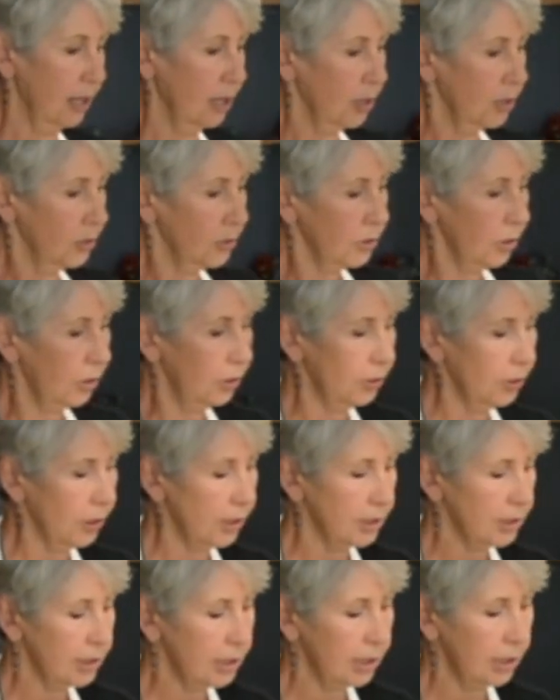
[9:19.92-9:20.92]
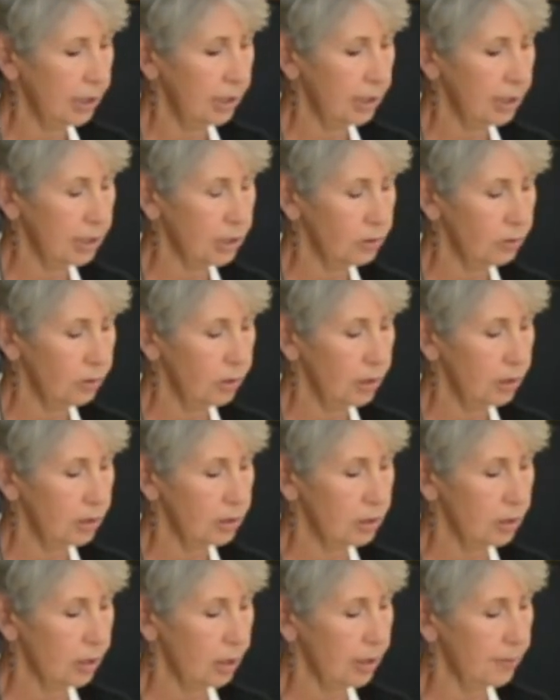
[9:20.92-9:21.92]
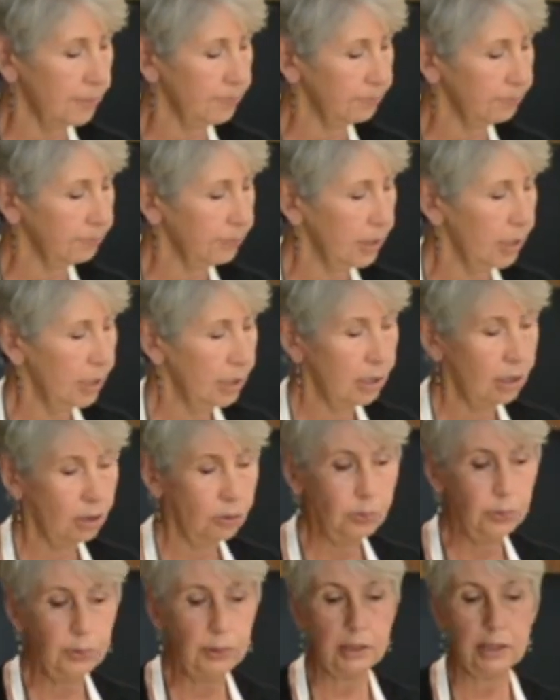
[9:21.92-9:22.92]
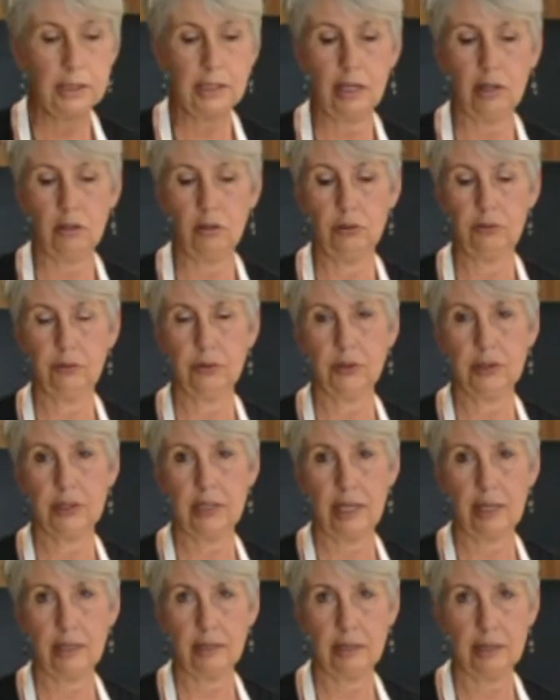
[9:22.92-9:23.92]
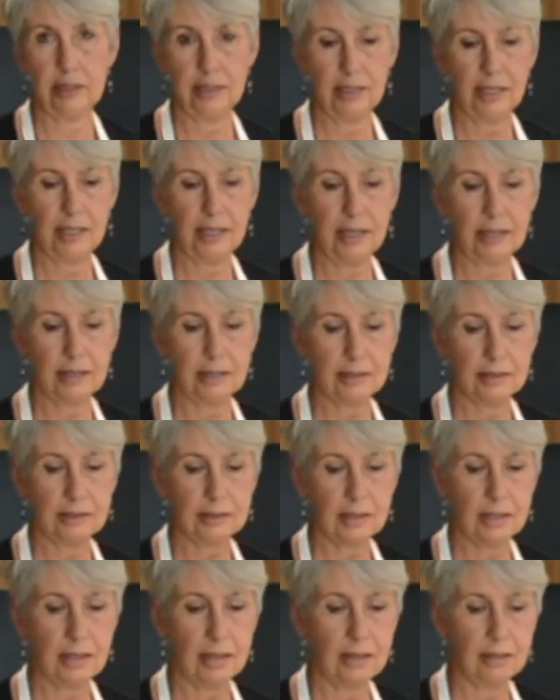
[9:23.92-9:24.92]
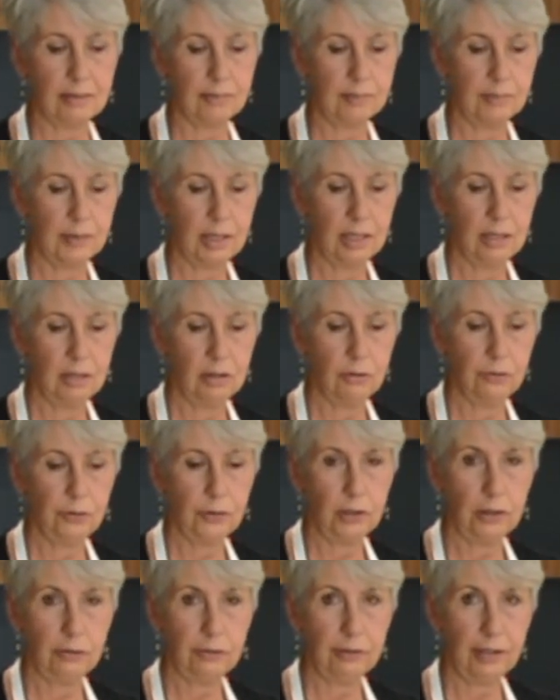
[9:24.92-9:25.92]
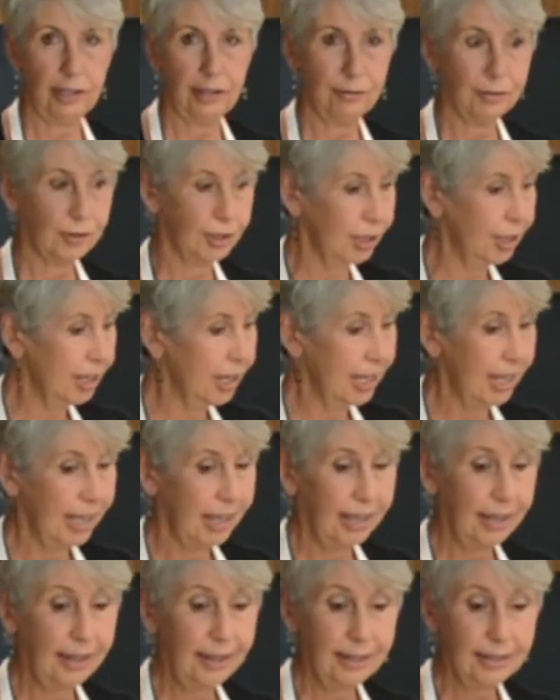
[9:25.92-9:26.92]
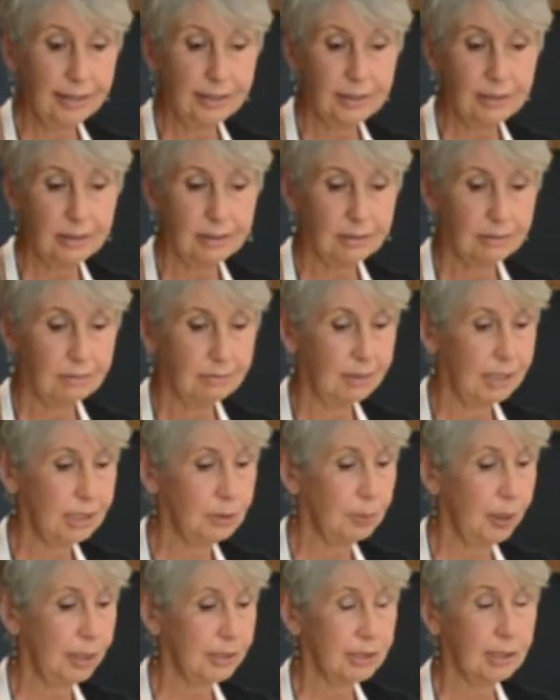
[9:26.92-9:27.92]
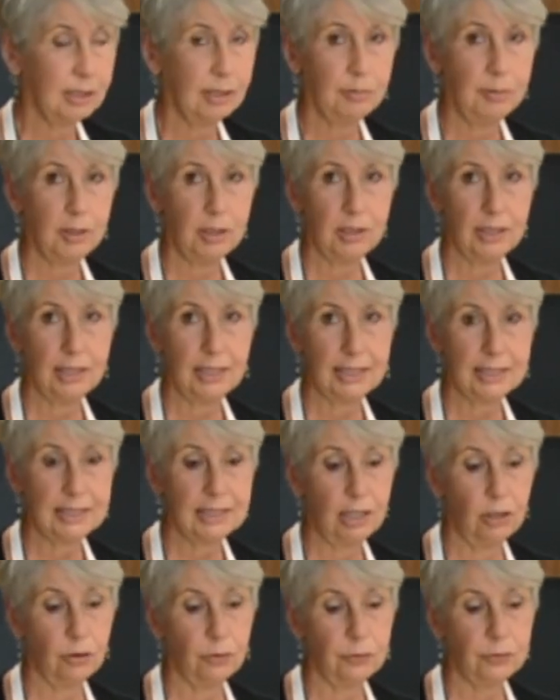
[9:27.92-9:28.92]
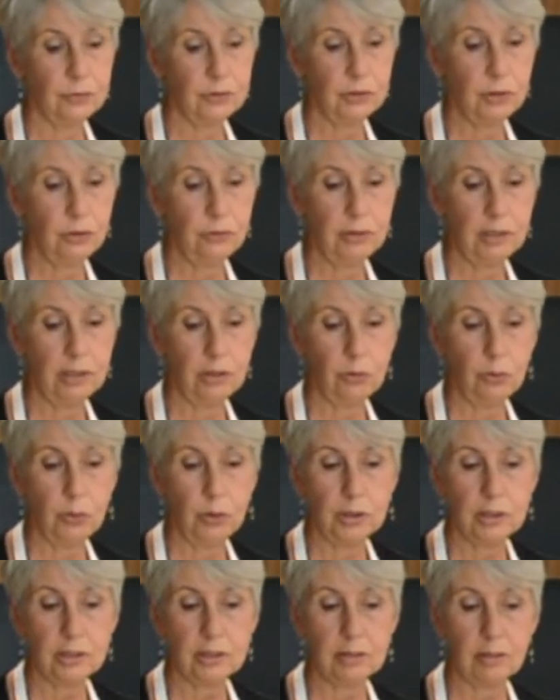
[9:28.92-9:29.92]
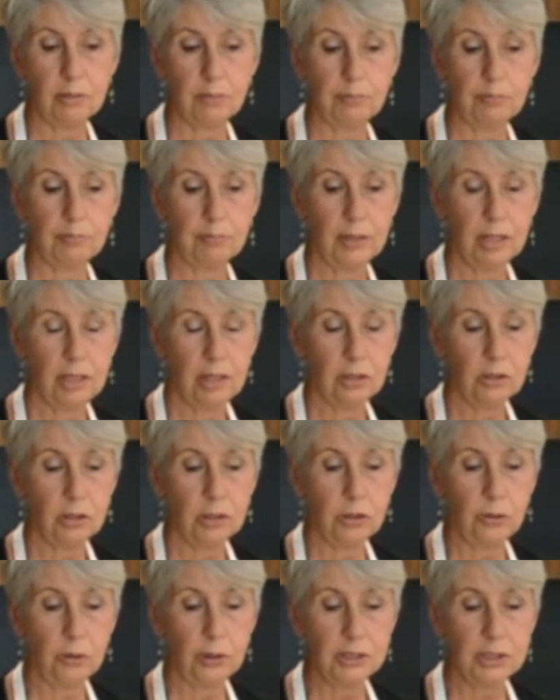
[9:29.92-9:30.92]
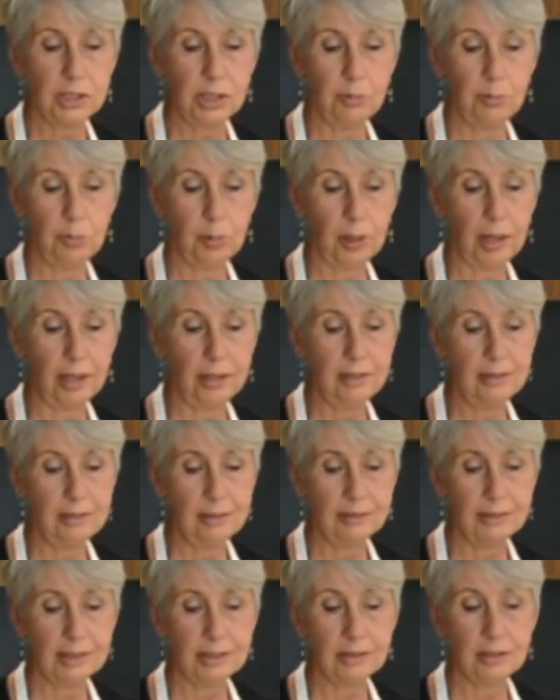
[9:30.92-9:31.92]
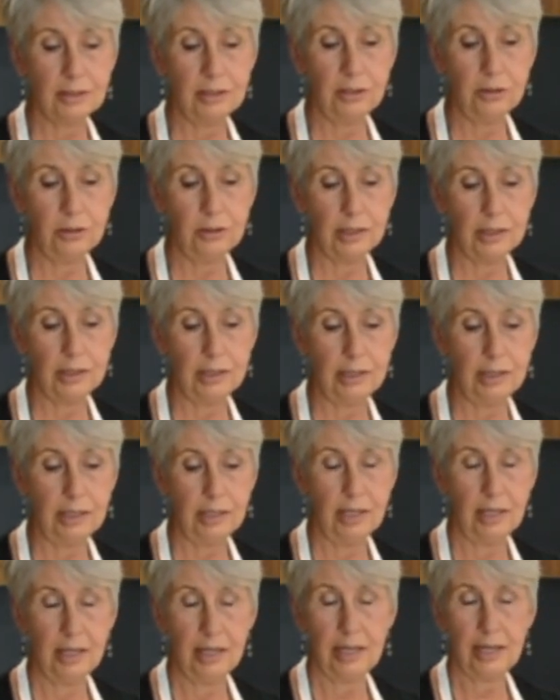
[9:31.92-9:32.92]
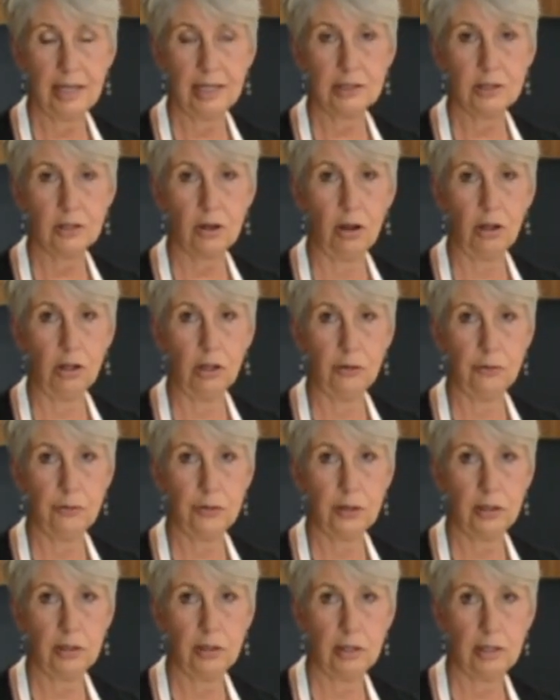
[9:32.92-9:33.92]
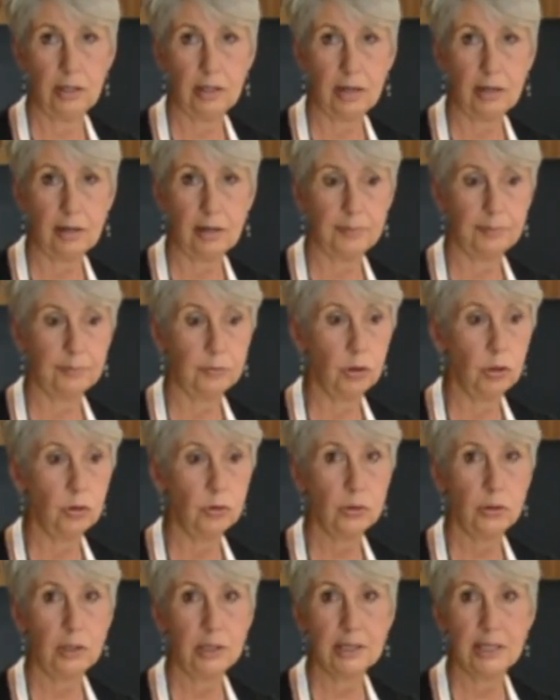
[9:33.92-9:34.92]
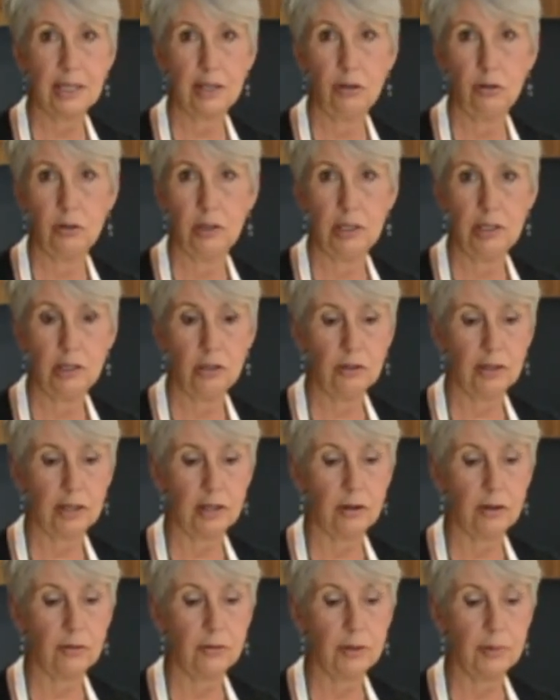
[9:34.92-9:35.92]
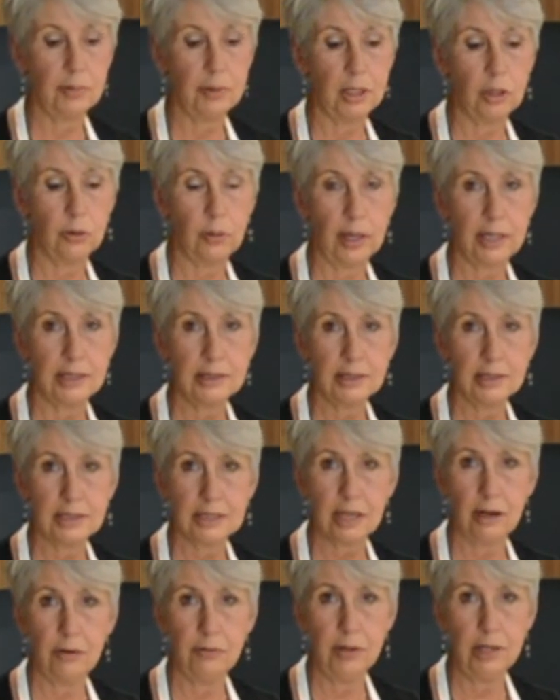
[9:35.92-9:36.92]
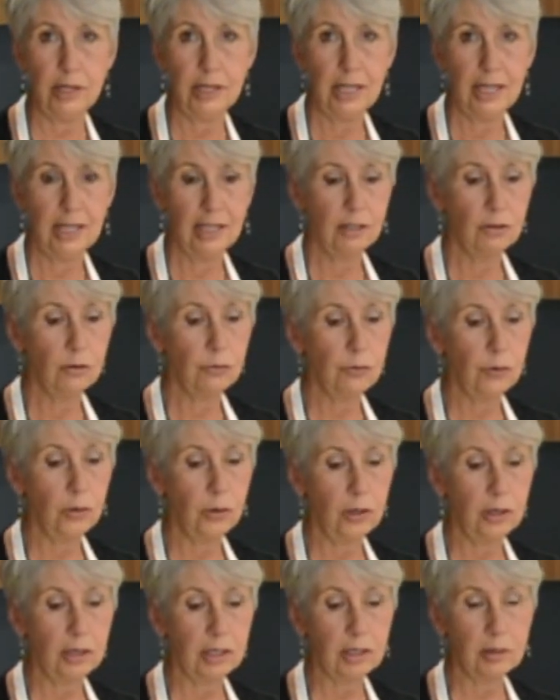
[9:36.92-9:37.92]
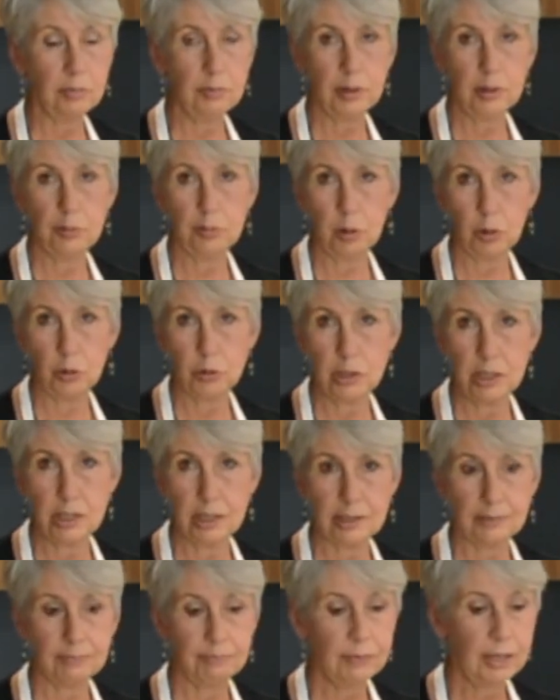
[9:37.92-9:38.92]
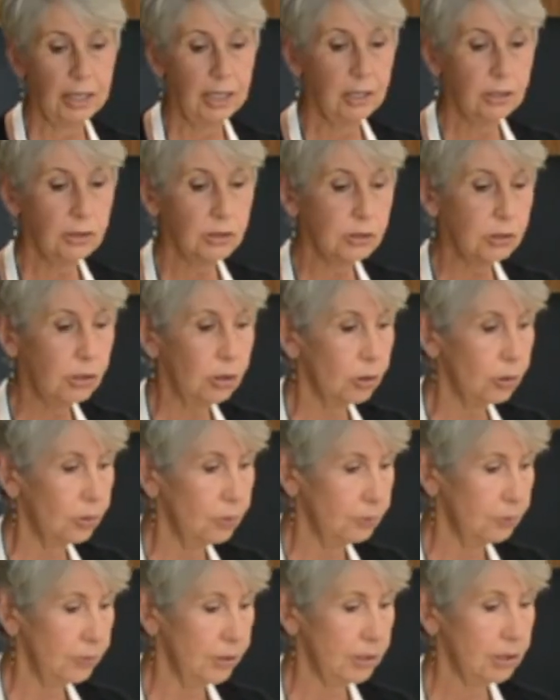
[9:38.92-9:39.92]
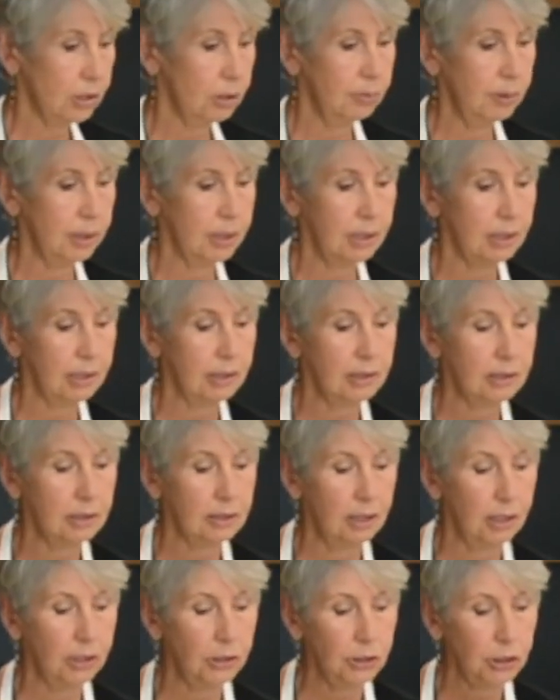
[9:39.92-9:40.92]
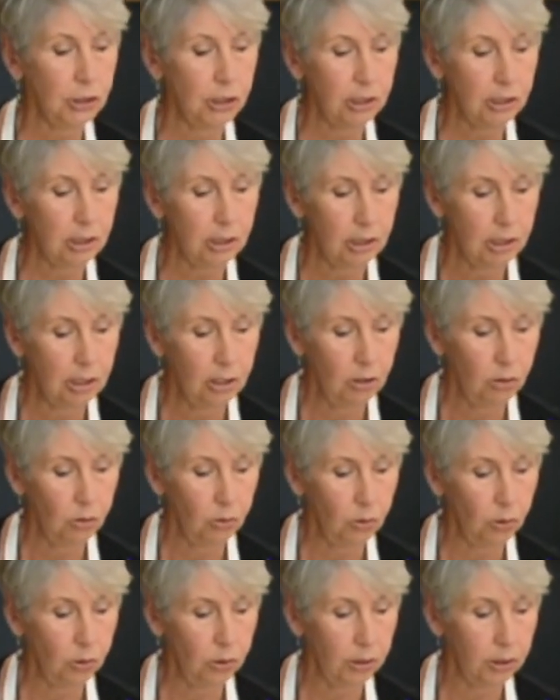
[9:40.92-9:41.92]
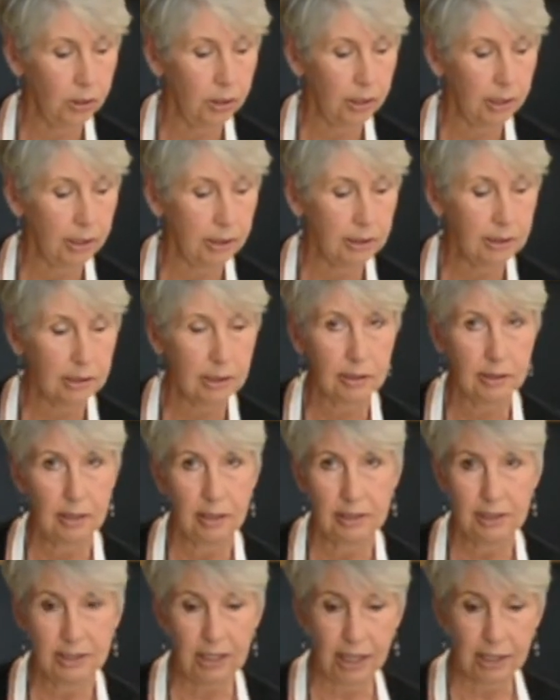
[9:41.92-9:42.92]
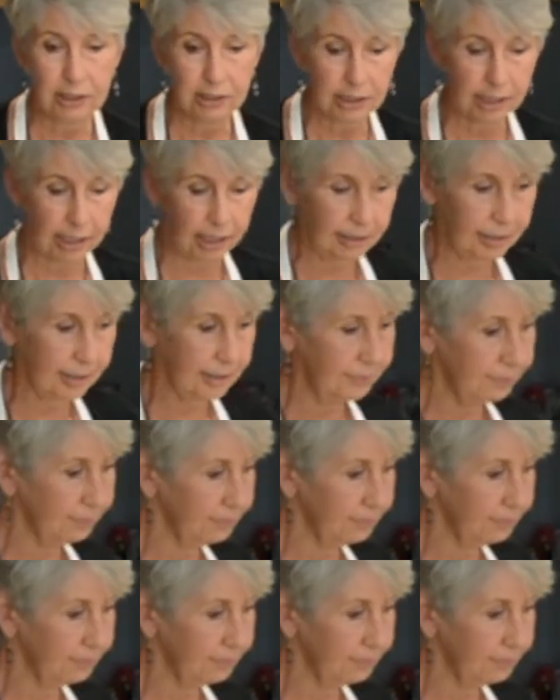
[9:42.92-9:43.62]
So you can see it's a really colorful salad and full of flavor. And it's practically a meal in itself. Serving it with some good crusty bread, it literally has all of the nutrients that you need. You got all the amino acids covered for a complete protein. So this could be a nice luncheon or a side salad.